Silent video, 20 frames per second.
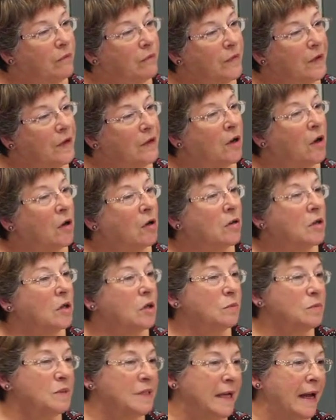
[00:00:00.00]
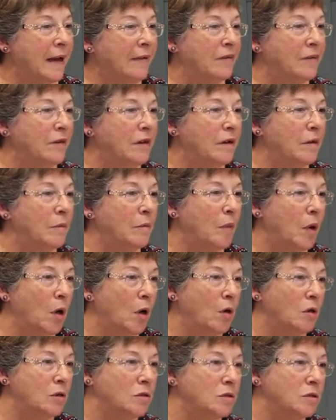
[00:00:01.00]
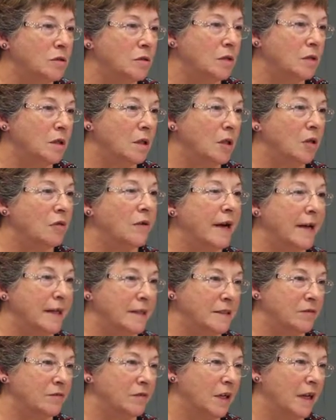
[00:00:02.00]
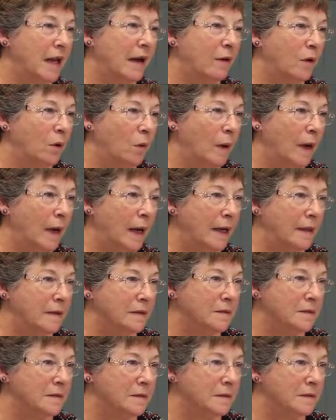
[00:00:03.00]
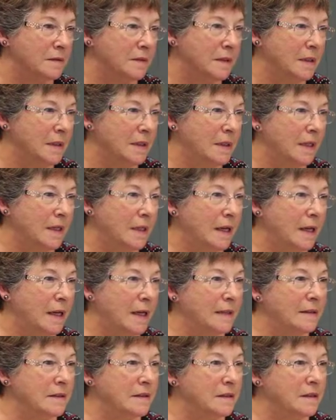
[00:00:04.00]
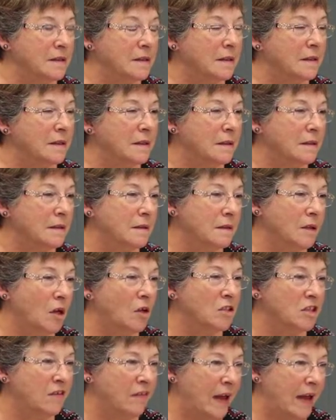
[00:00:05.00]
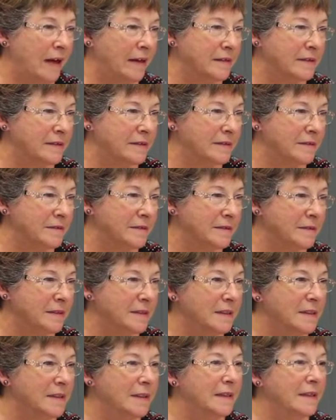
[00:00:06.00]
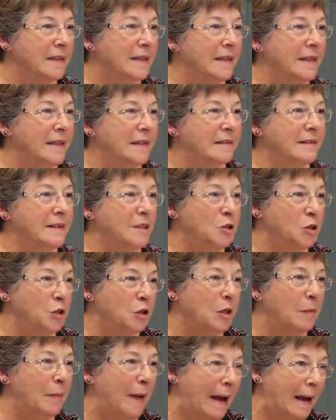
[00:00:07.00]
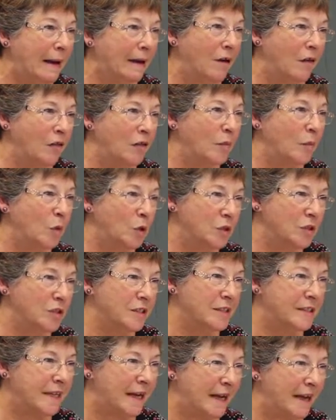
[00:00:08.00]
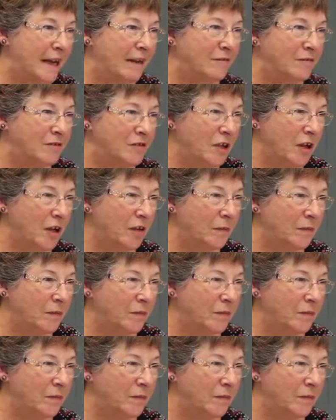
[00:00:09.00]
they'd all clubbed together and bought a crate of claret wine and lots of eggs. And they took her back on the bus the day after.